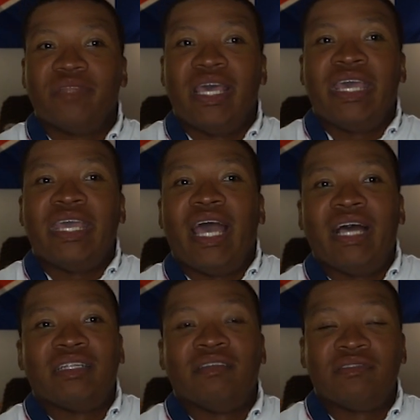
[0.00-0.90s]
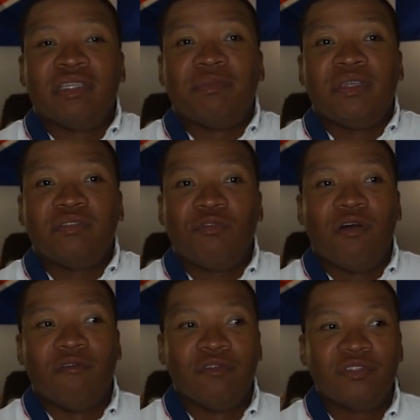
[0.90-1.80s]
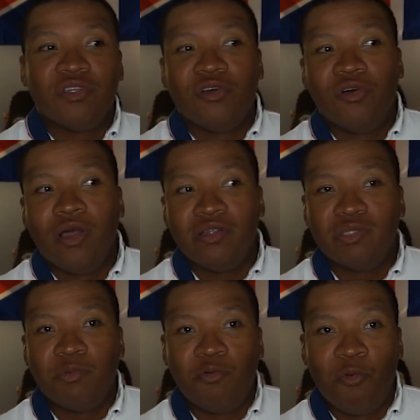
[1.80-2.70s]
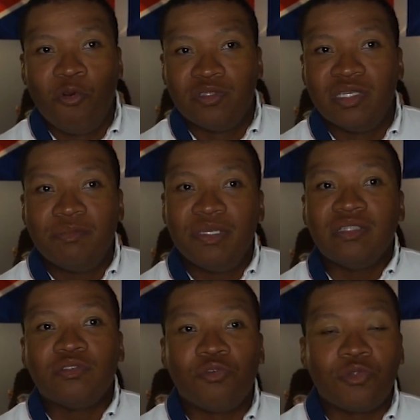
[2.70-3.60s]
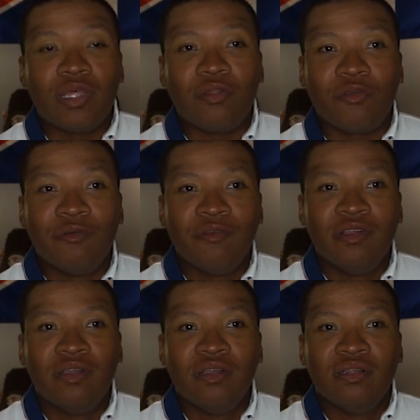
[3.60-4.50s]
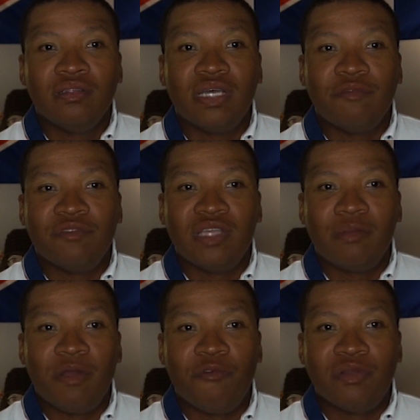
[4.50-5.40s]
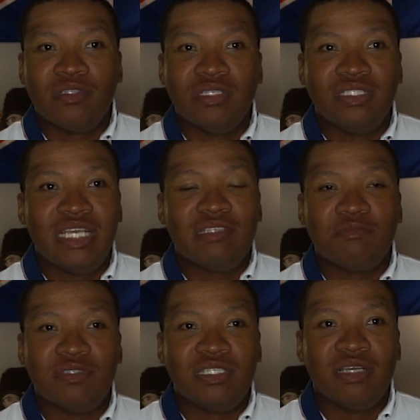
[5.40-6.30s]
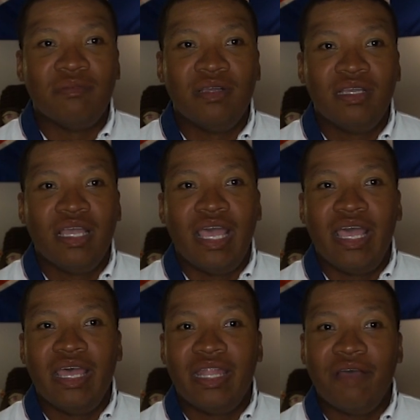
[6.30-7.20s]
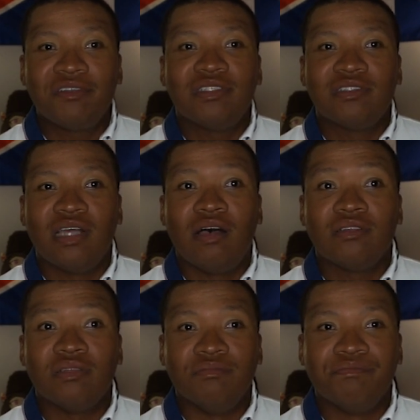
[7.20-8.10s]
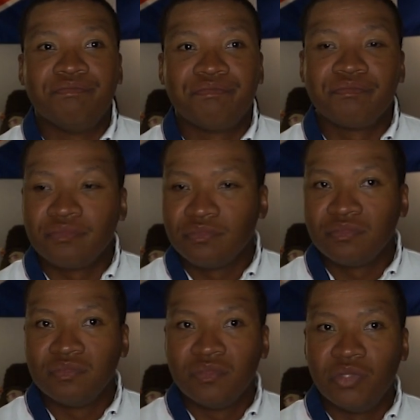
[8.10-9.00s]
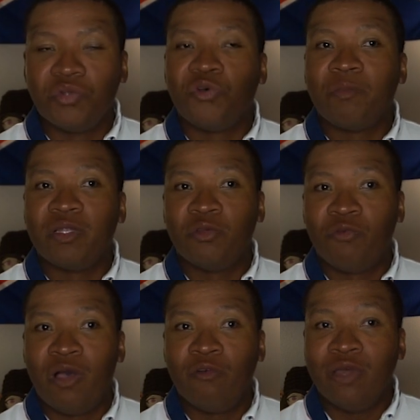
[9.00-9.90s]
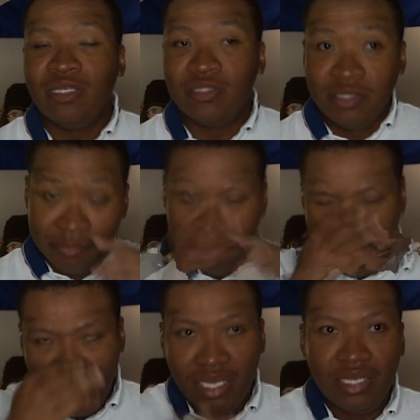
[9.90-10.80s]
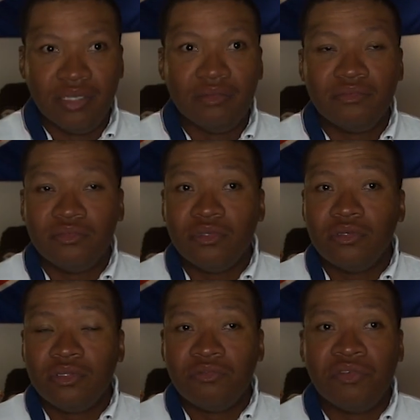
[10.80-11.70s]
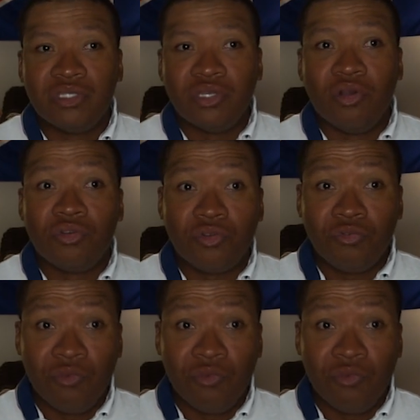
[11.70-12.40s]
hey, I love St. Pete as well. So I explore more of St. Pete sooner or later. Like for example, I went to the James Museum and that was just awesome. More about the Wild West, and which the owner